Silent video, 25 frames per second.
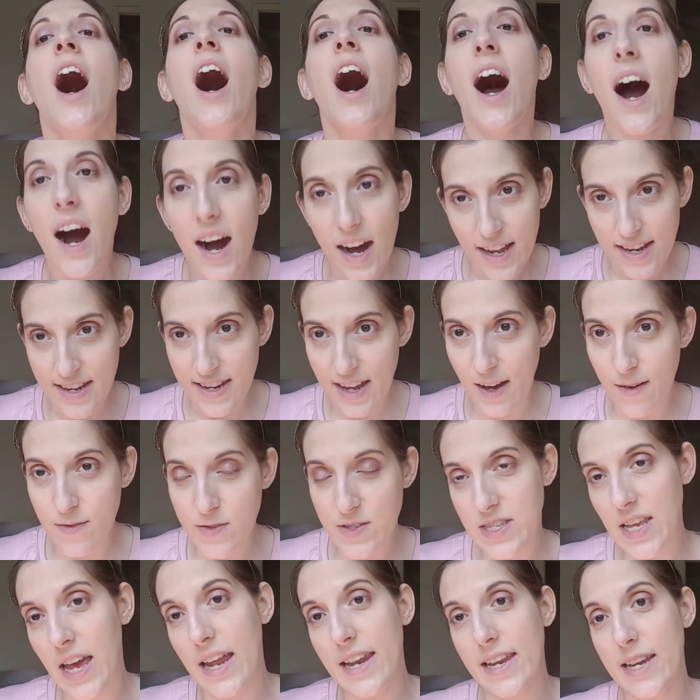ton of
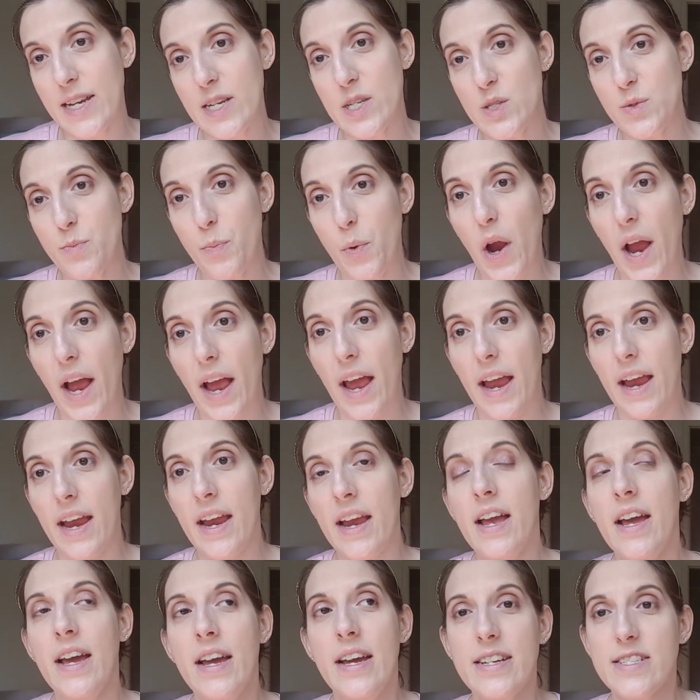setting
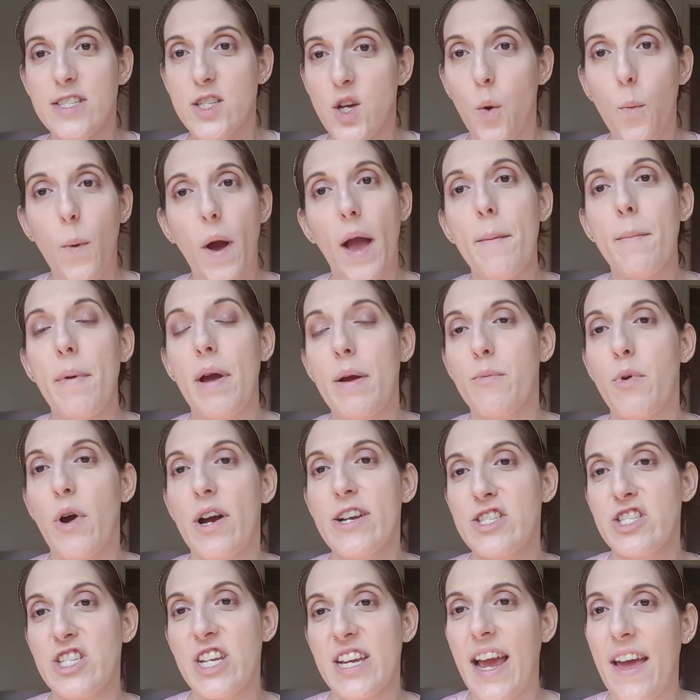spray to wet my
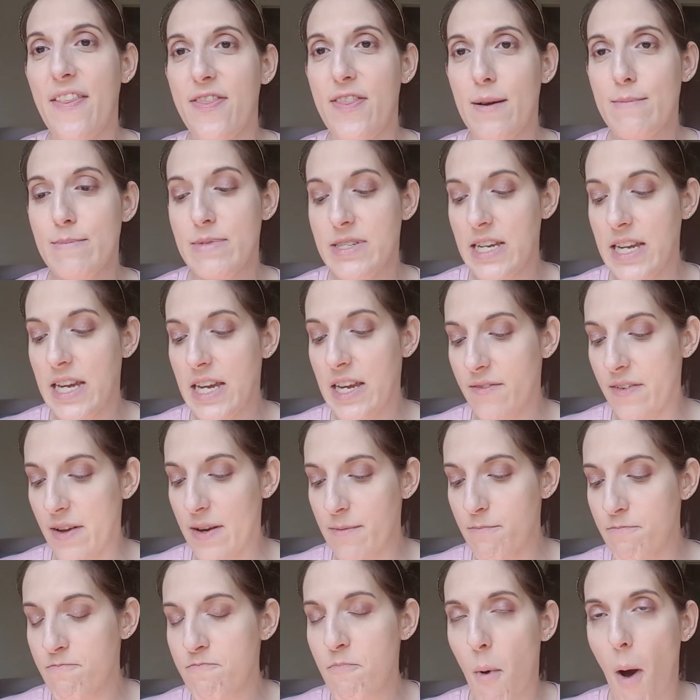brush to get them to
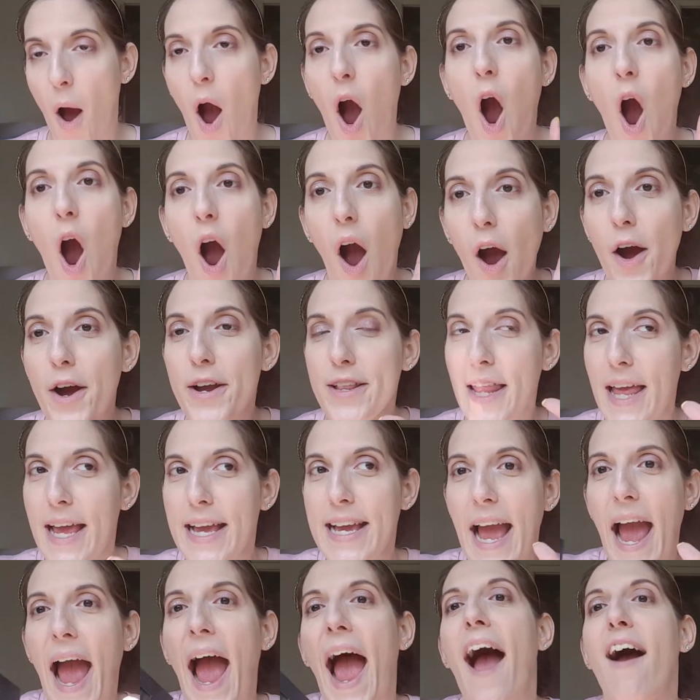even
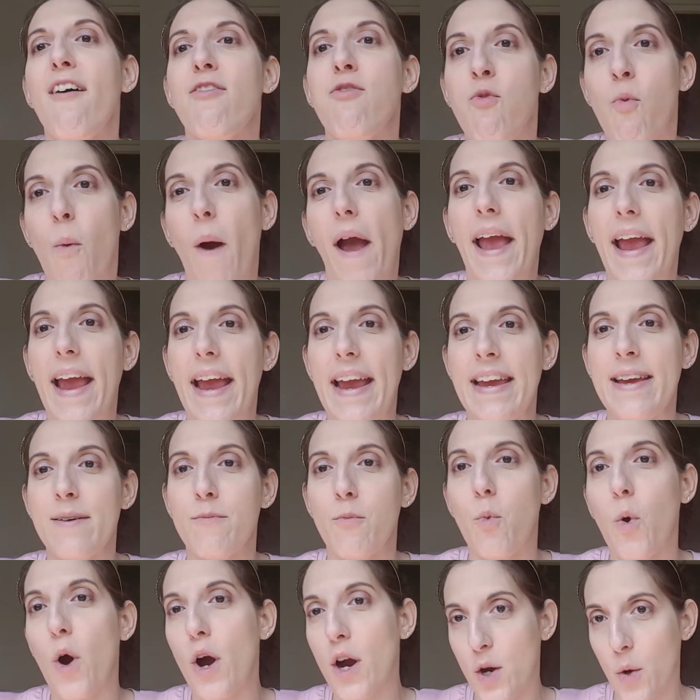like halfway
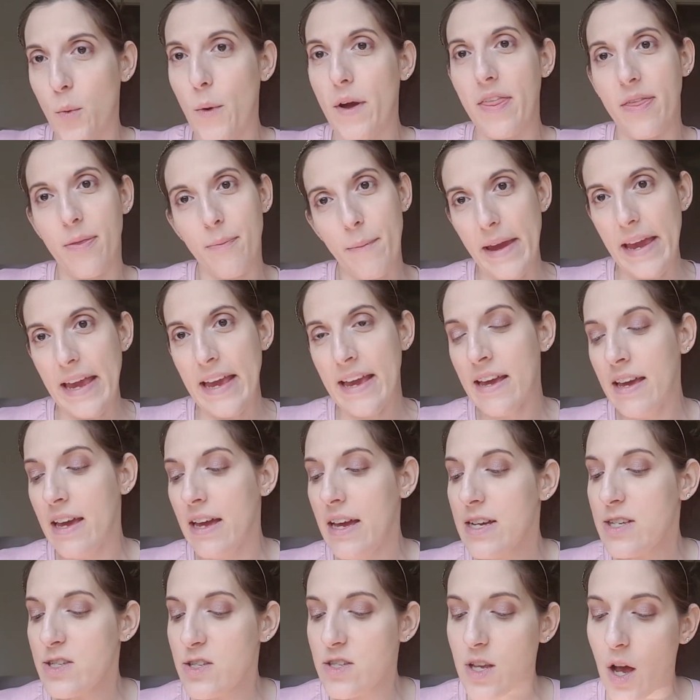work with me.
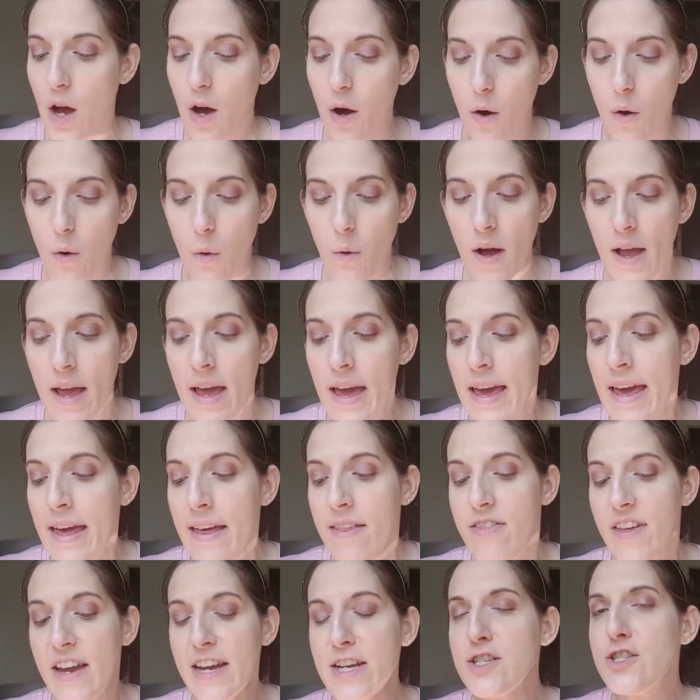So
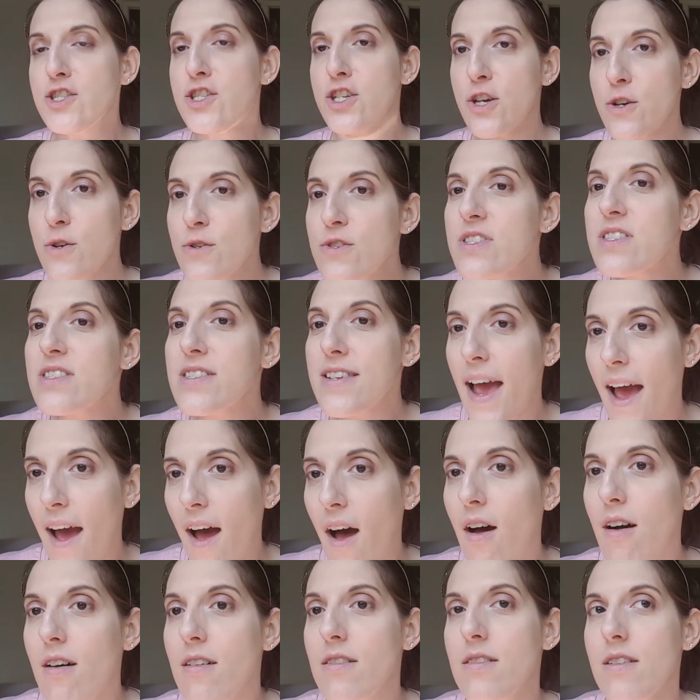they do
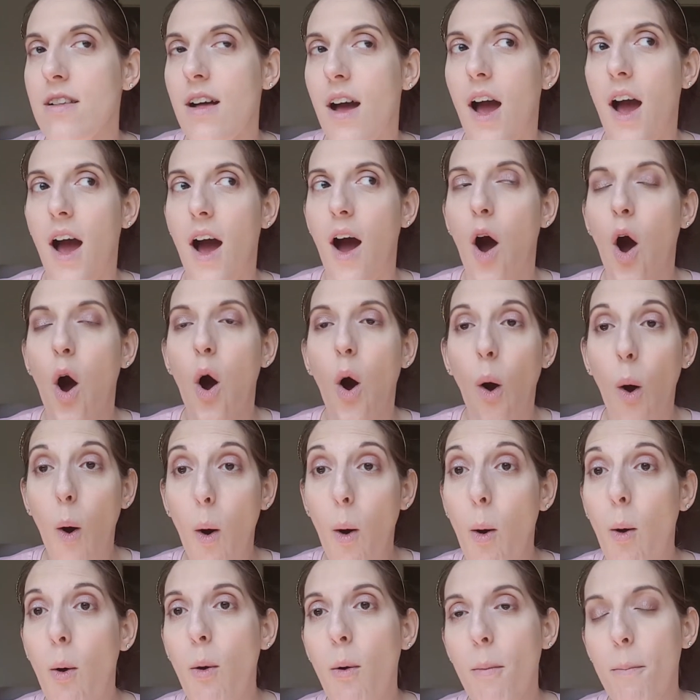sell a
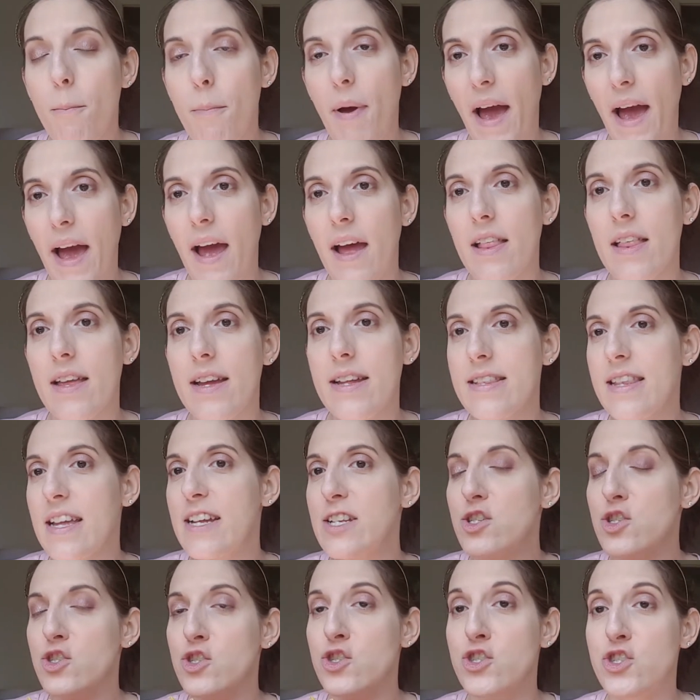whole palette
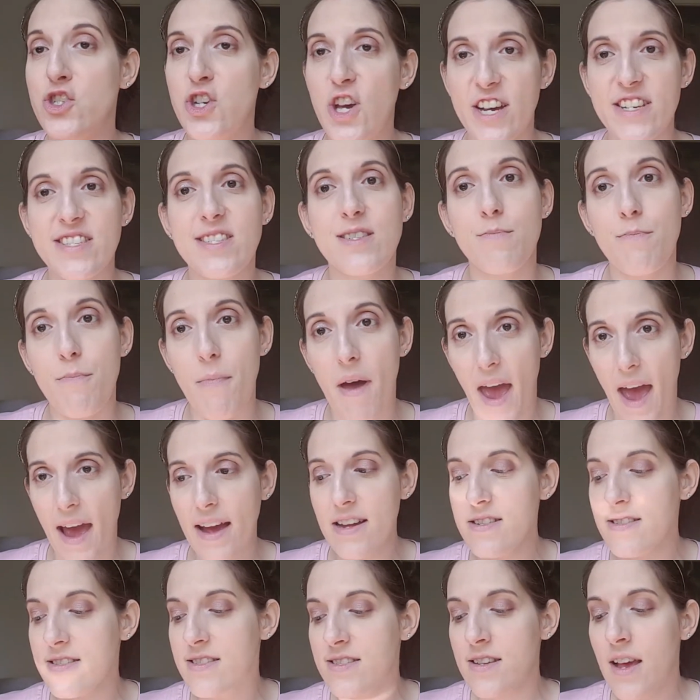that's just
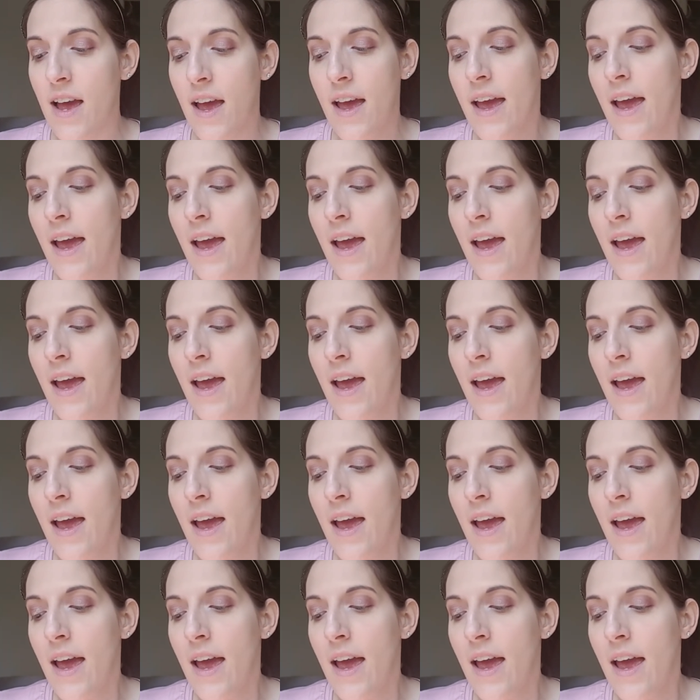mattes.